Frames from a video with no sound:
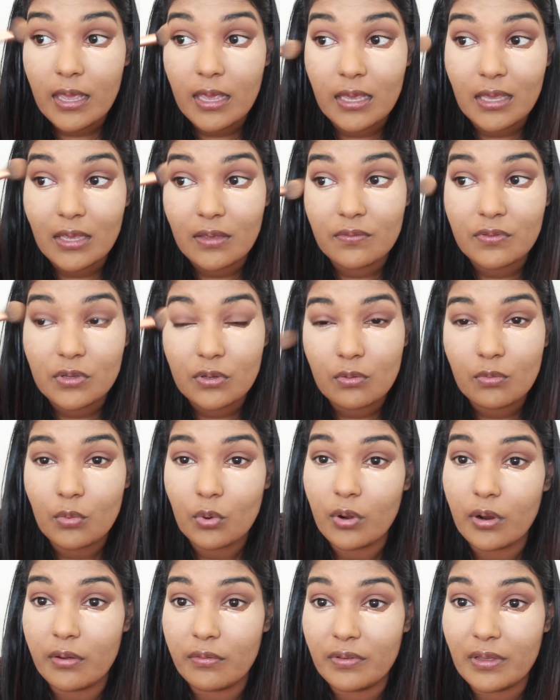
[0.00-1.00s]
it gives you
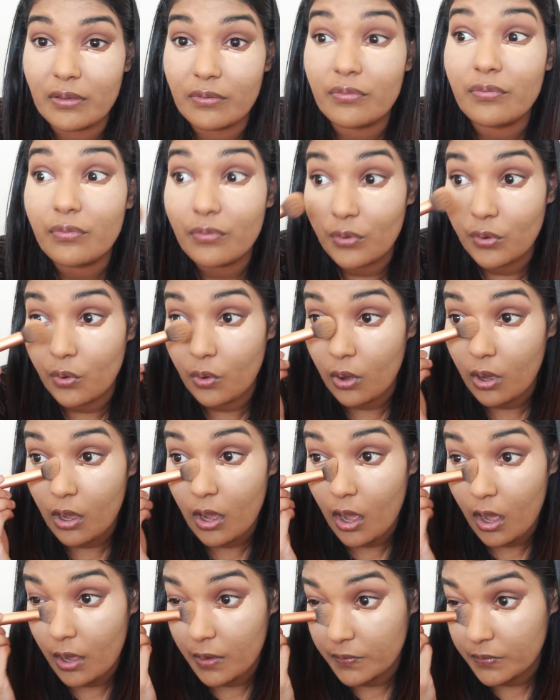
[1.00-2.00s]
more of a full
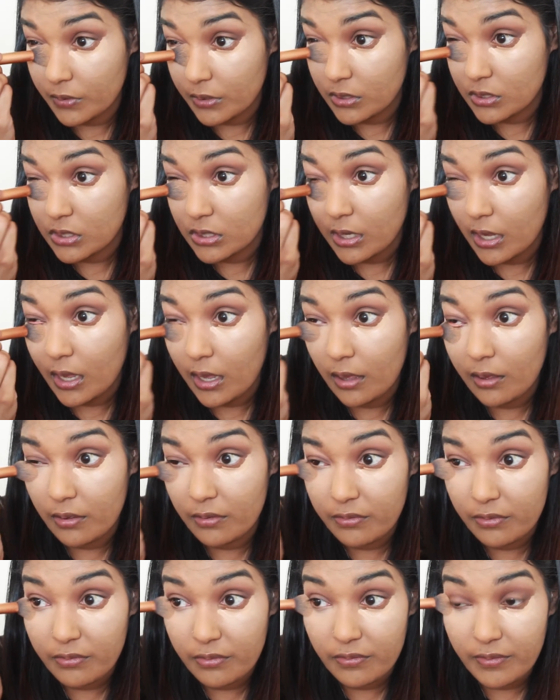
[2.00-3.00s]
coverage
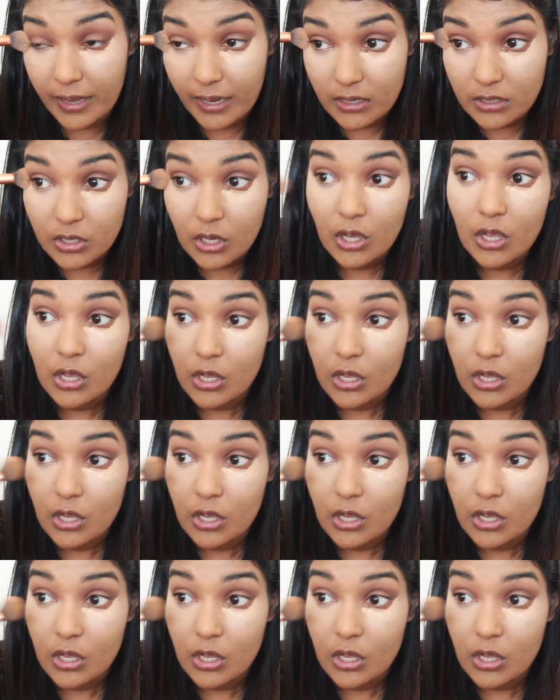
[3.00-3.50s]
effect.